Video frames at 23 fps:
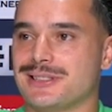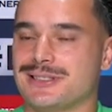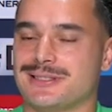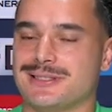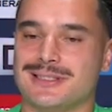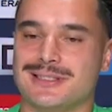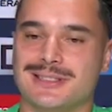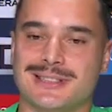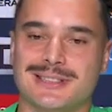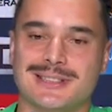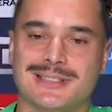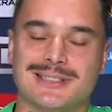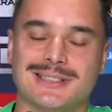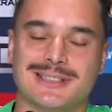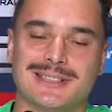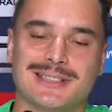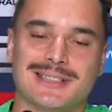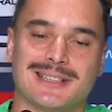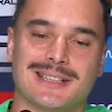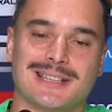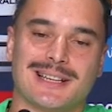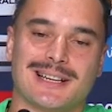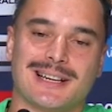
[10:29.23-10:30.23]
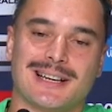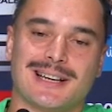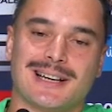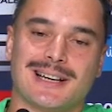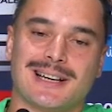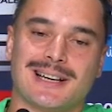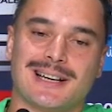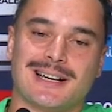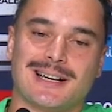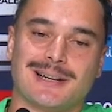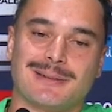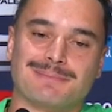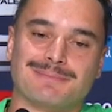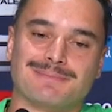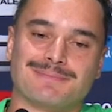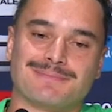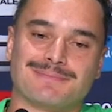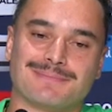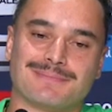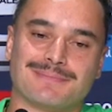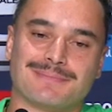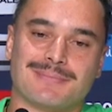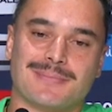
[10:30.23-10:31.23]
And um,
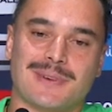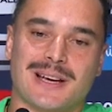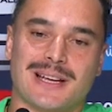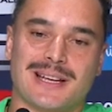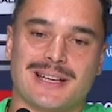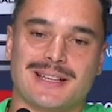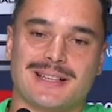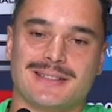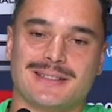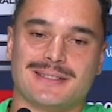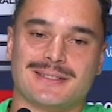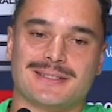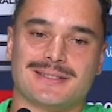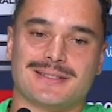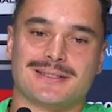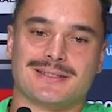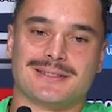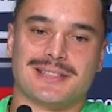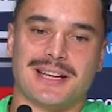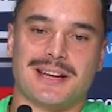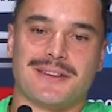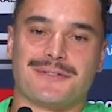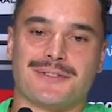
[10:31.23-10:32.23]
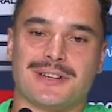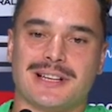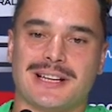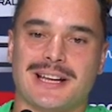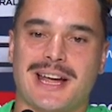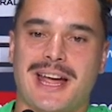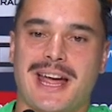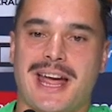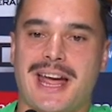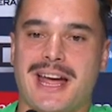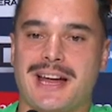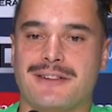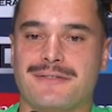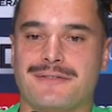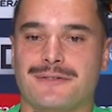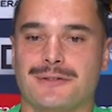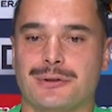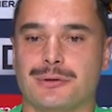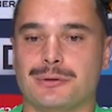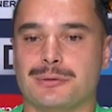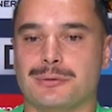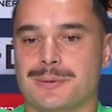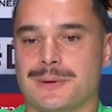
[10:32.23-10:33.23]
he's definitely a
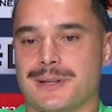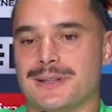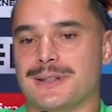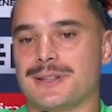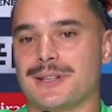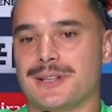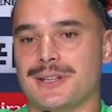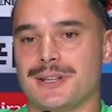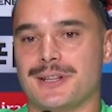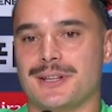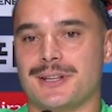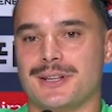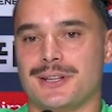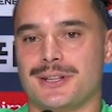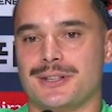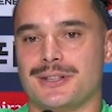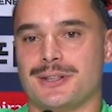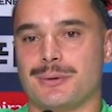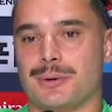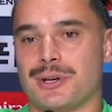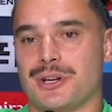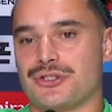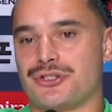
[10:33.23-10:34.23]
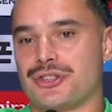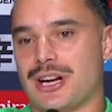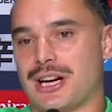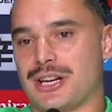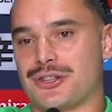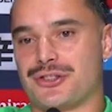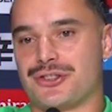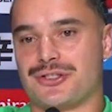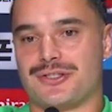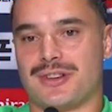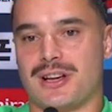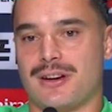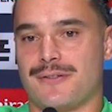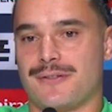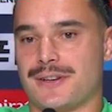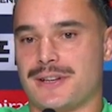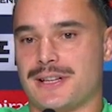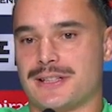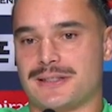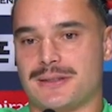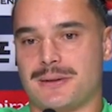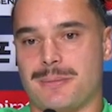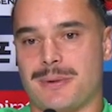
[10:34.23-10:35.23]
handful, but you want to challenge yourself
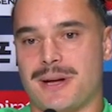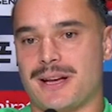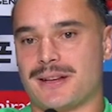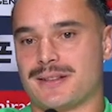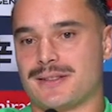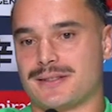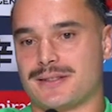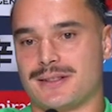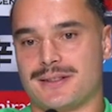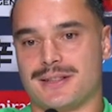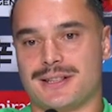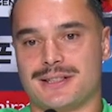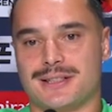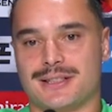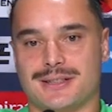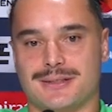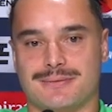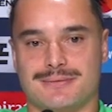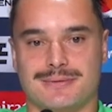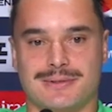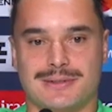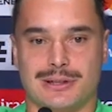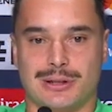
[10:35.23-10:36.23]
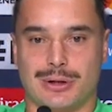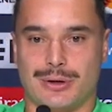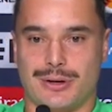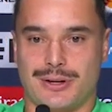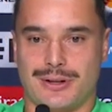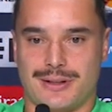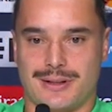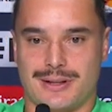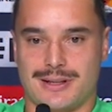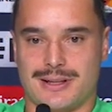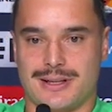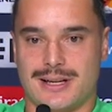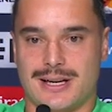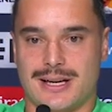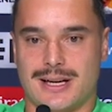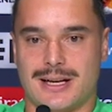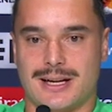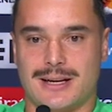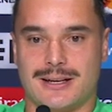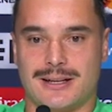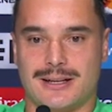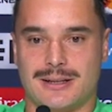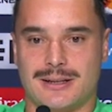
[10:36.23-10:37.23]
against the best, and then you look at the
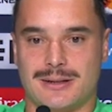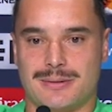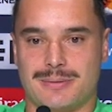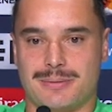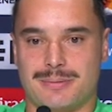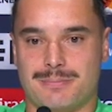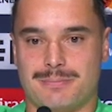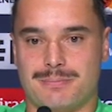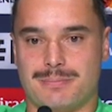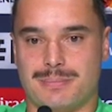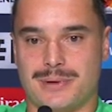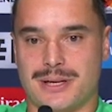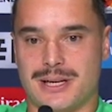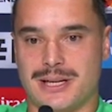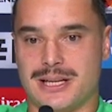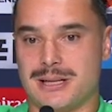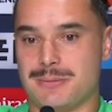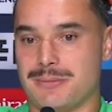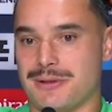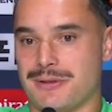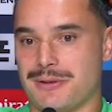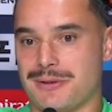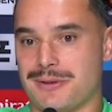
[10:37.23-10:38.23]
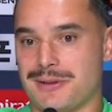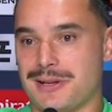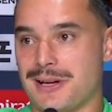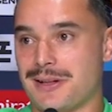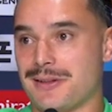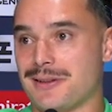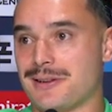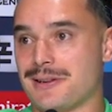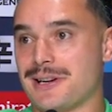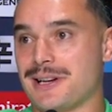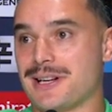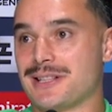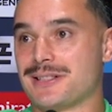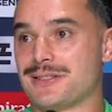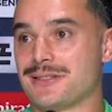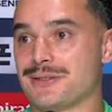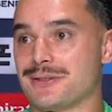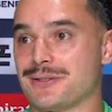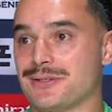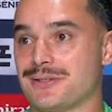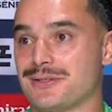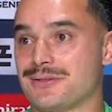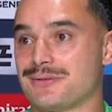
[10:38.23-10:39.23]
uh, behemoth on the other end,
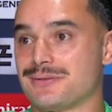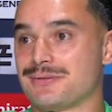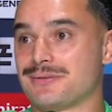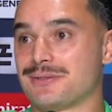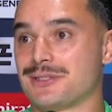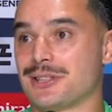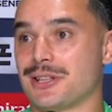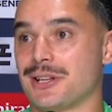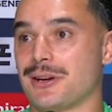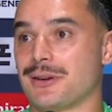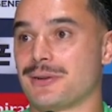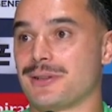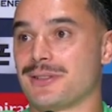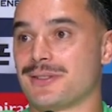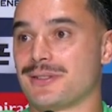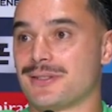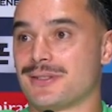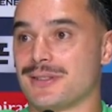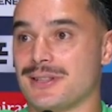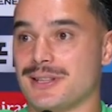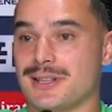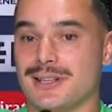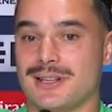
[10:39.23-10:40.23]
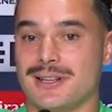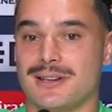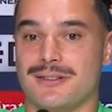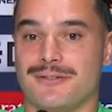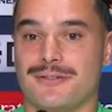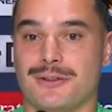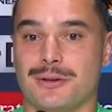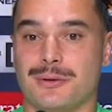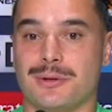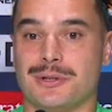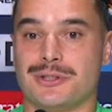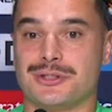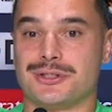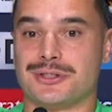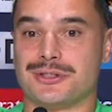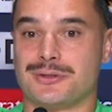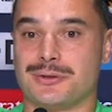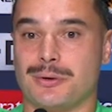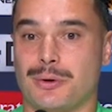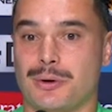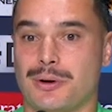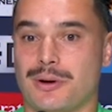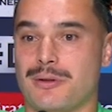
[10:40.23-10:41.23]
who's you know he's a few inches
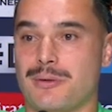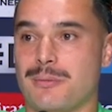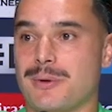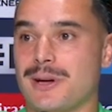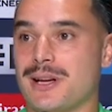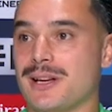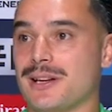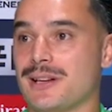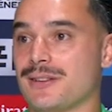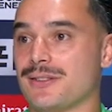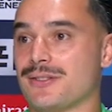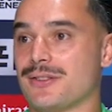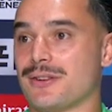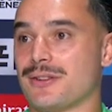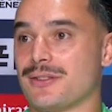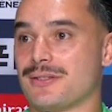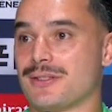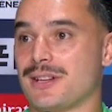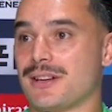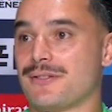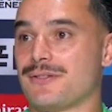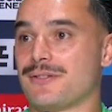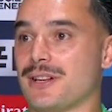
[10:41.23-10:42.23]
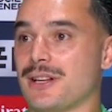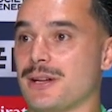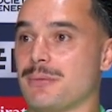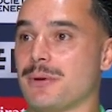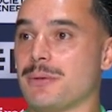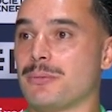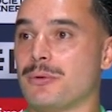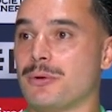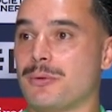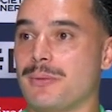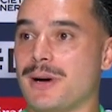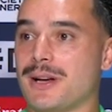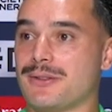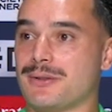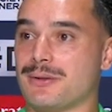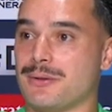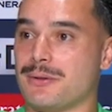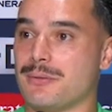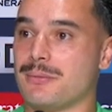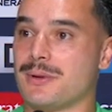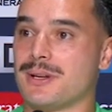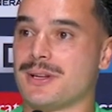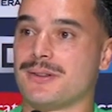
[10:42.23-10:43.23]
taller than me, and he's got definitely a bit more muscle
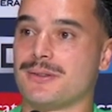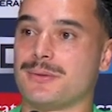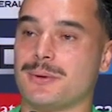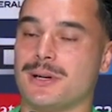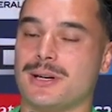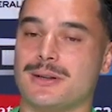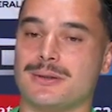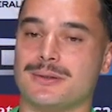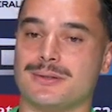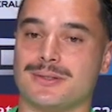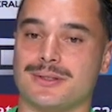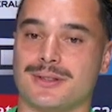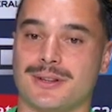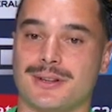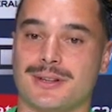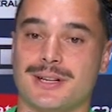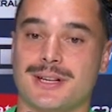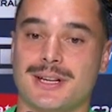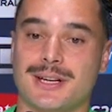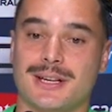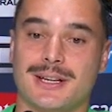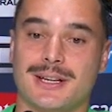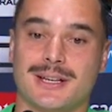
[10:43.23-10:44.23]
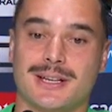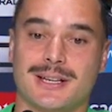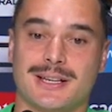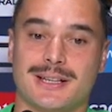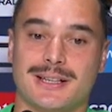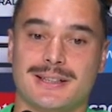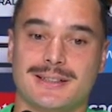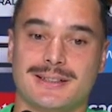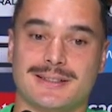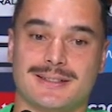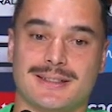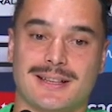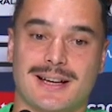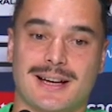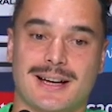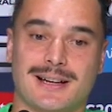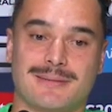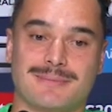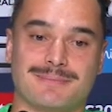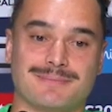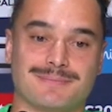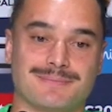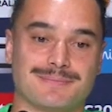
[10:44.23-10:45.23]
than me as well. So he's
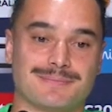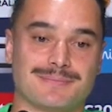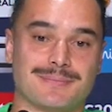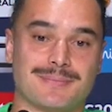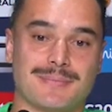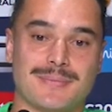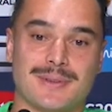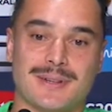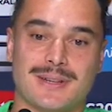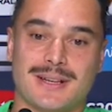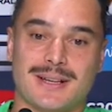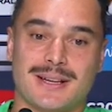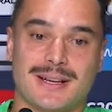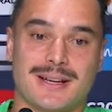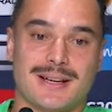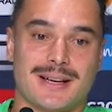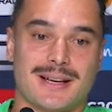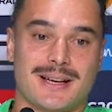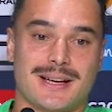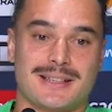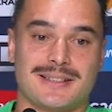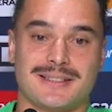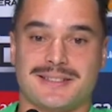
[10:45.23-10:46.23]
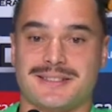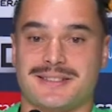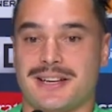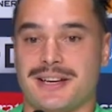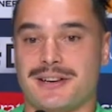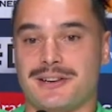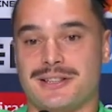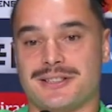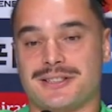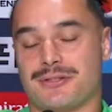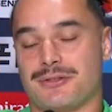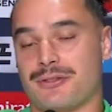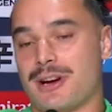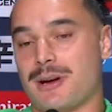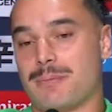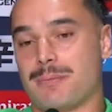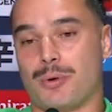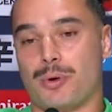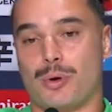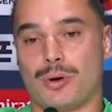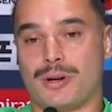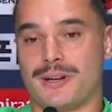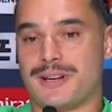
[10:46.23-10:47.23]
um, he's a serious threat,
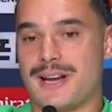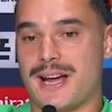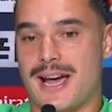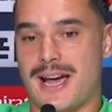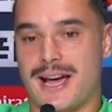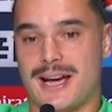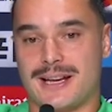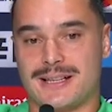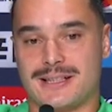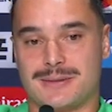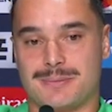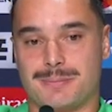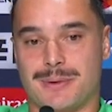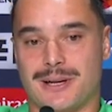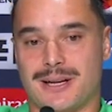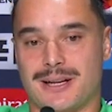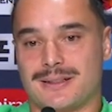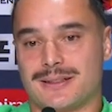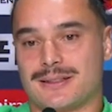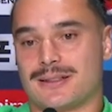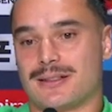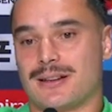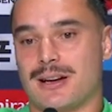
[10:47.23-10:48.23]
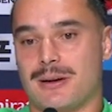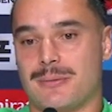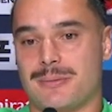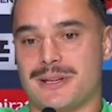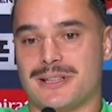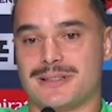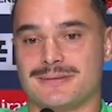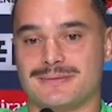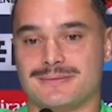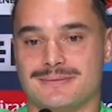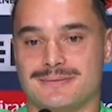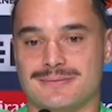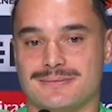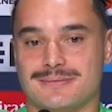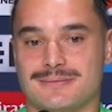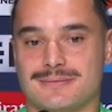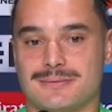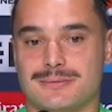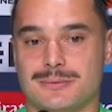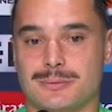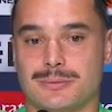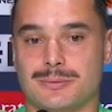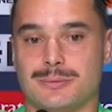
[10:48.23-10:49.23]
ball in hand. But I mean,
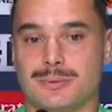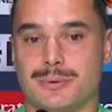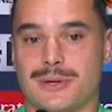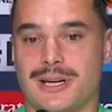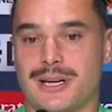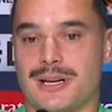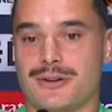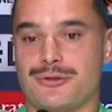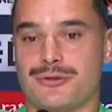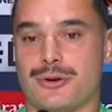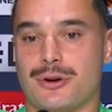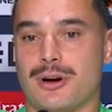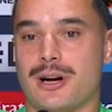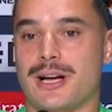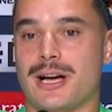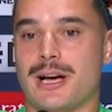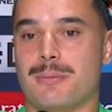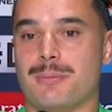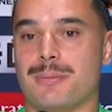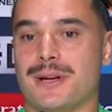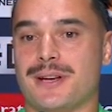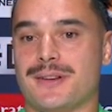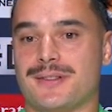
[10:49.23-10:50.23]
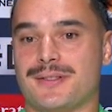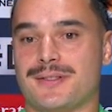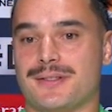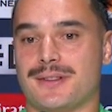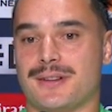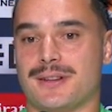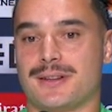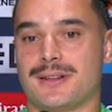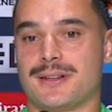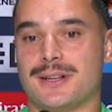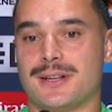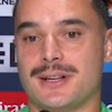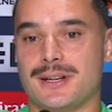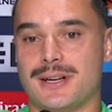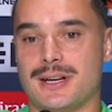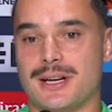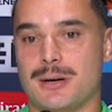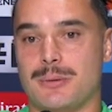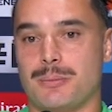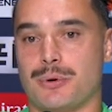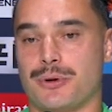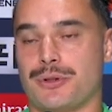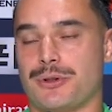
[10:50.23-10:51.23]
we're going to try our best to
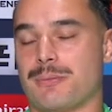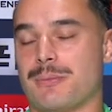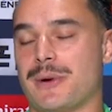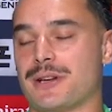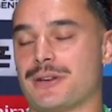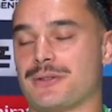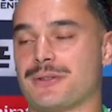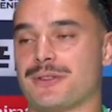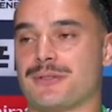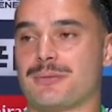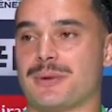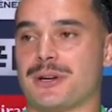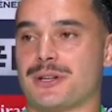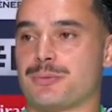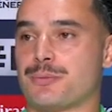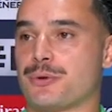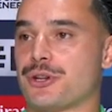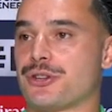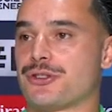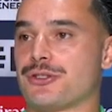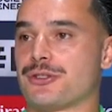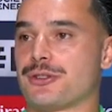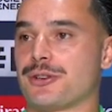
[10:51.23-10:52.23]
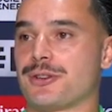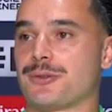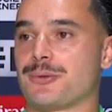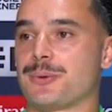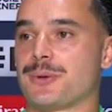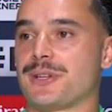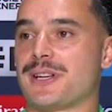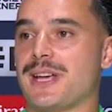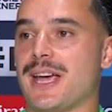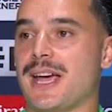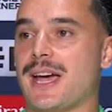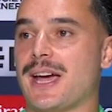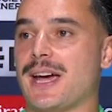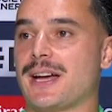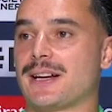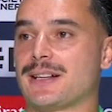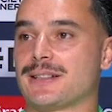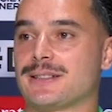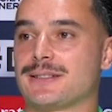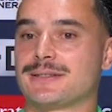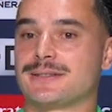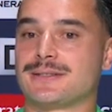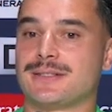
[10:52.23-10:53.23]
put them under as much pressure as we can,
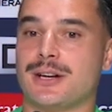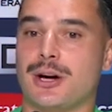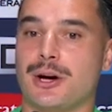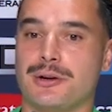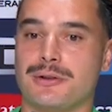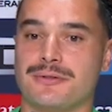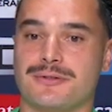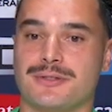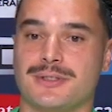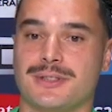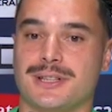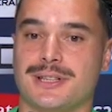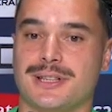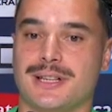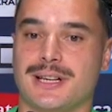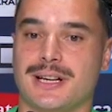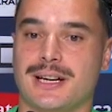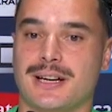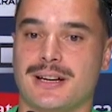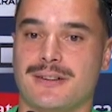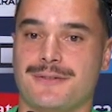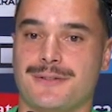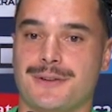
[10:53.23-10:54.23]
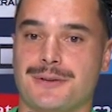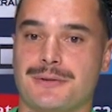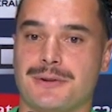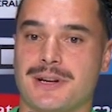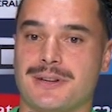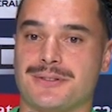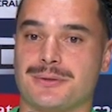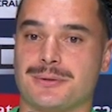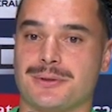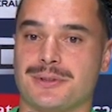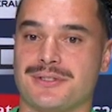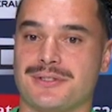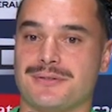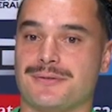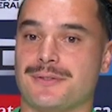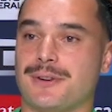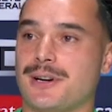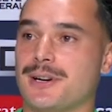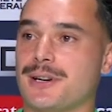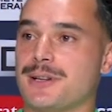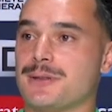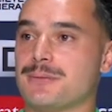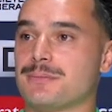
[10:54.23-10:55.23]
and hopefully uh, Finra doesn't
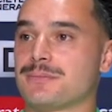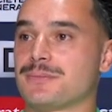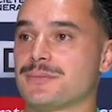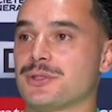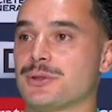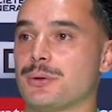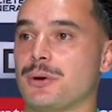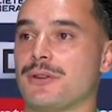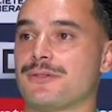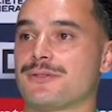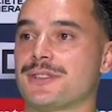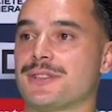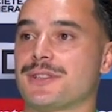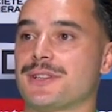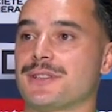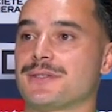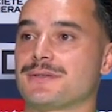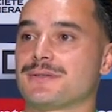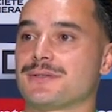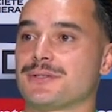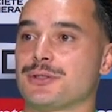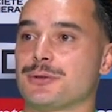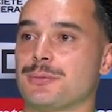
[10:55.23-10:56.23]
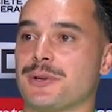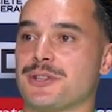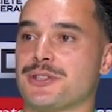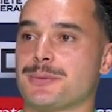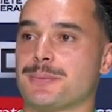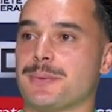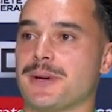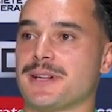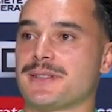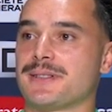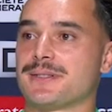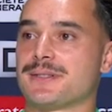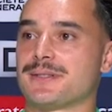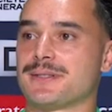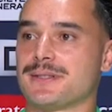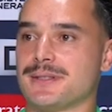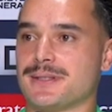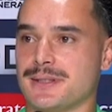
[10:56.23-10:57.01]
find them too often in too much space.